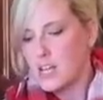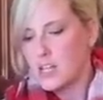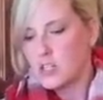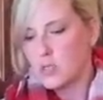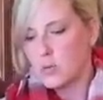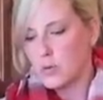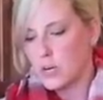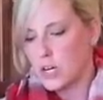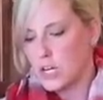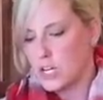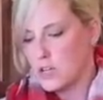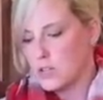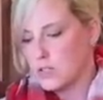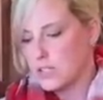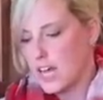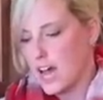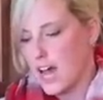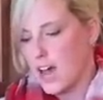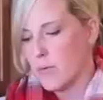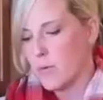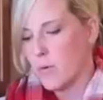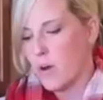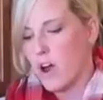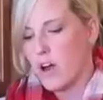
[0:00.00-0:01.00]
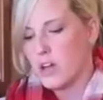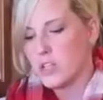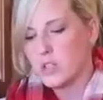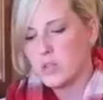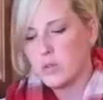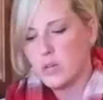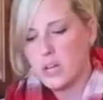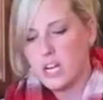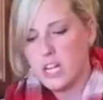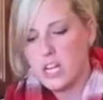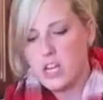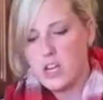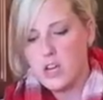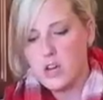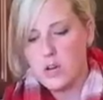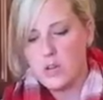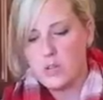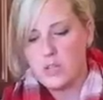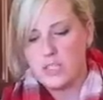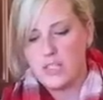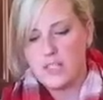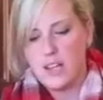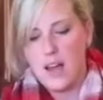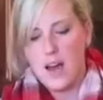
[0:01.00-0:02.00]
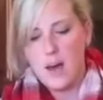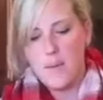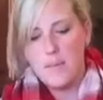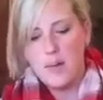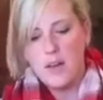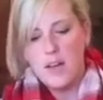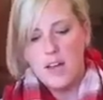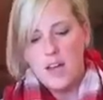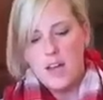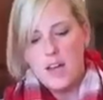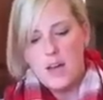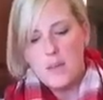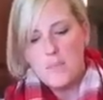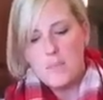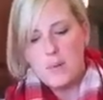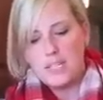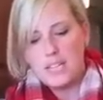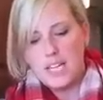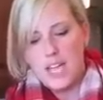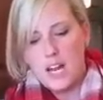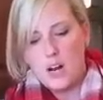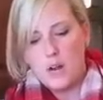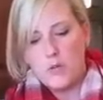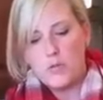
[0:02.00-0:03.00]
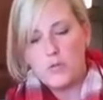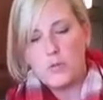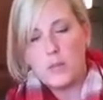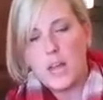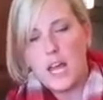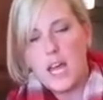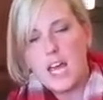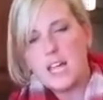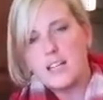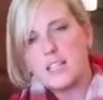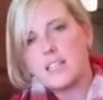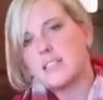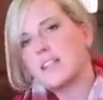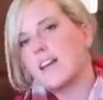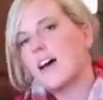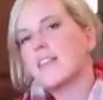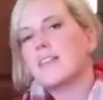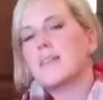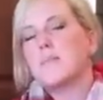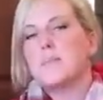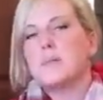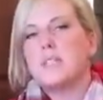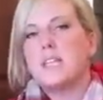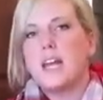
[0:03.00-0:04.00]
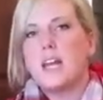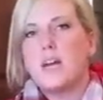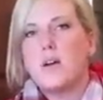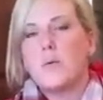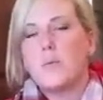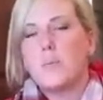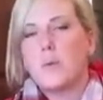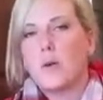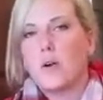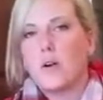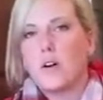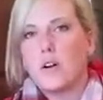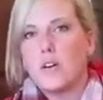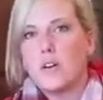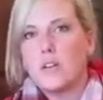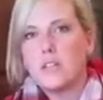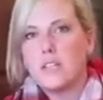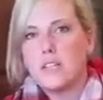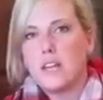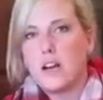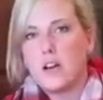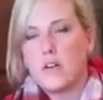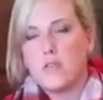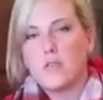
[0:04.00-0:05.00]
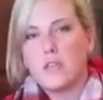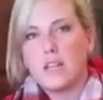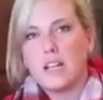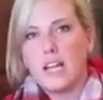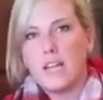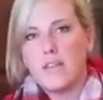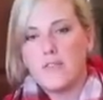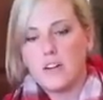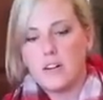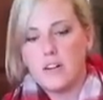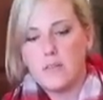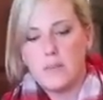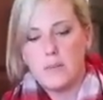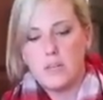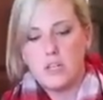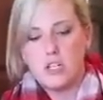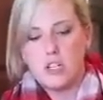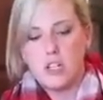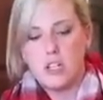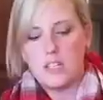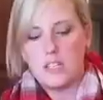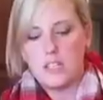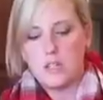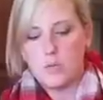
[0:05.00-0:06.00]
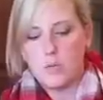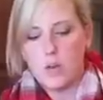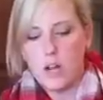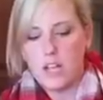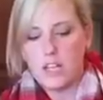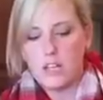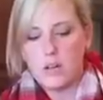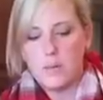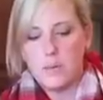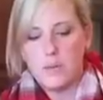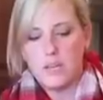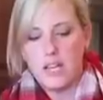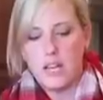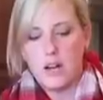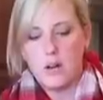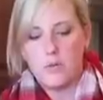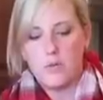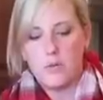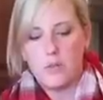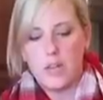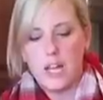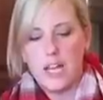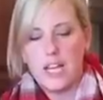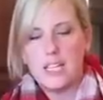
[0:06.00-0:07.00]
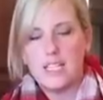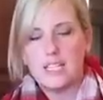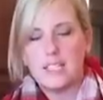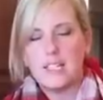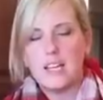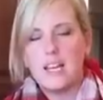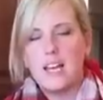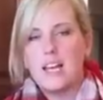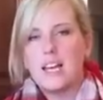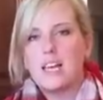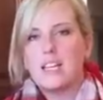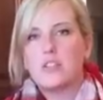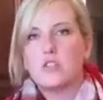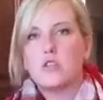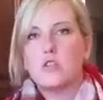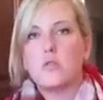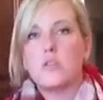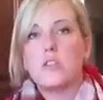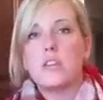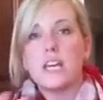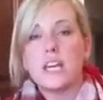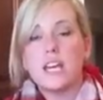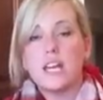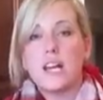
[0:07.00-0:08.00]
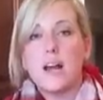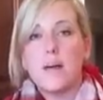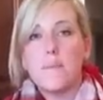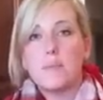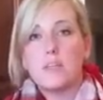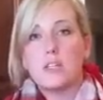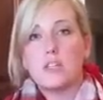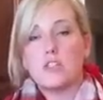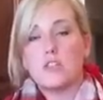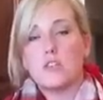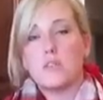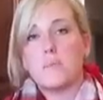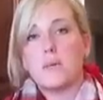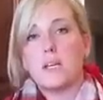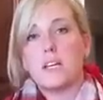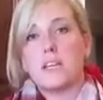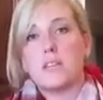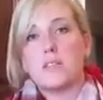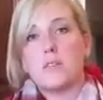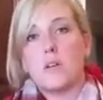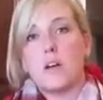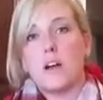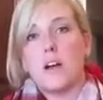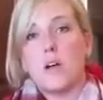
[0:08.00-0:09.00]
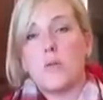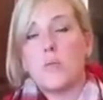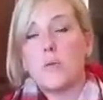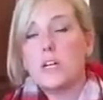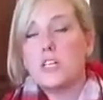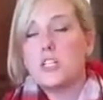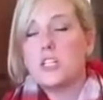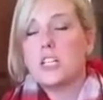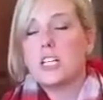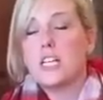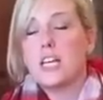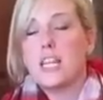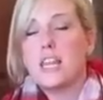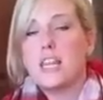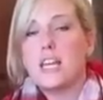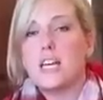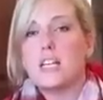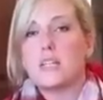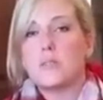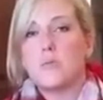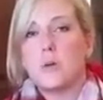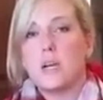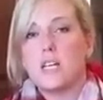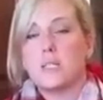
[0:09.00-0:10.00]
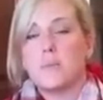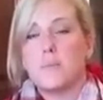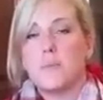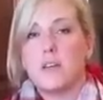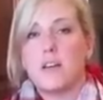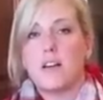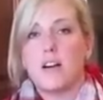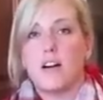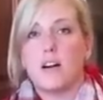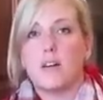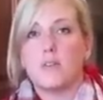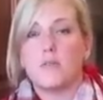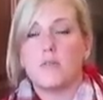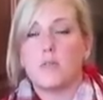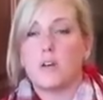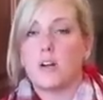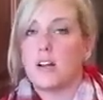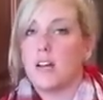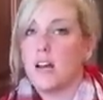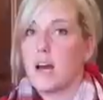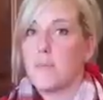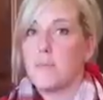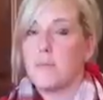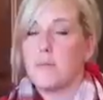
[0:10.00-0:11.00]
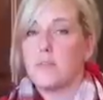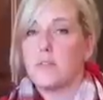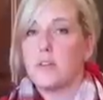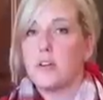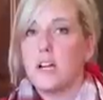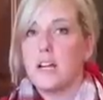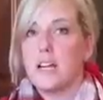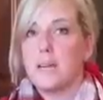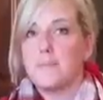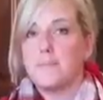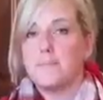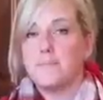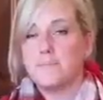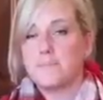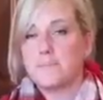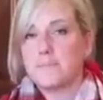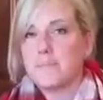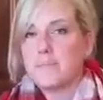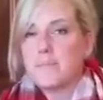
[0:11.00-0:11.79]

So we're going to use that, and we're also going to use some potato flakes, not the potato pearls that are flavored, but just the regular potato flakes to thicken up the soup, because originally this recipe called for a cup of cream,